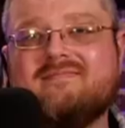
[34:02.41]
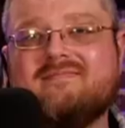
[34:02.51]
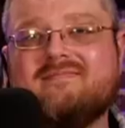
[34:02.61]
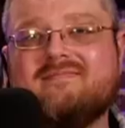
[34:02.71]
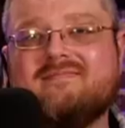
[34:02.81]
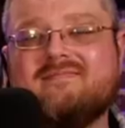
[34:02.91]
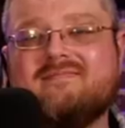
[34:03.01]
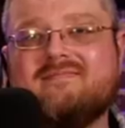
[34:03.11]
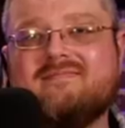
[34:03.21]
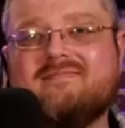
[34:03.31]

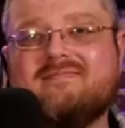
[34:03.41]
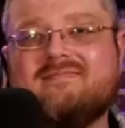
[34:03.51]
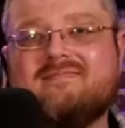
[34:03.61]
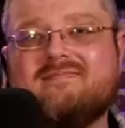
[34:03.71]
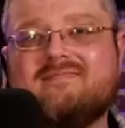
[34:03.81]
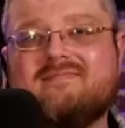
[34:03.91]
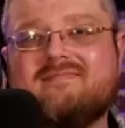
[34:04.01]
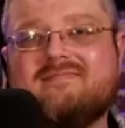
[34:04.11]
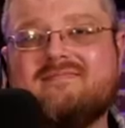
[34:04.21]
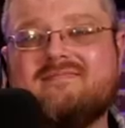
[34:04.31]

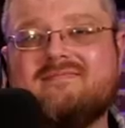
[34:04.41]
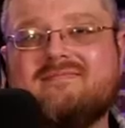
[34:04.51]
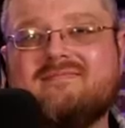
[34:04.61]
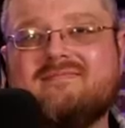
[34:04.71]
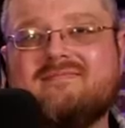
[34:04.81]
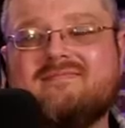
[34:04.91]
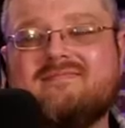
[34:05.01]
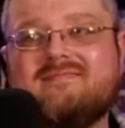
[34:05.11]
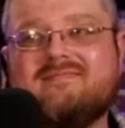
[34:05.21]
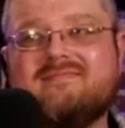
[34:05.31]

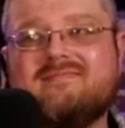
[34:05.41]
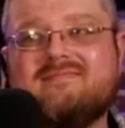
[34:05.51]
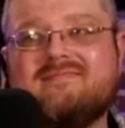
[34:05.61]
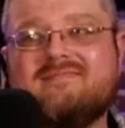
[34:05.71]
[no speech]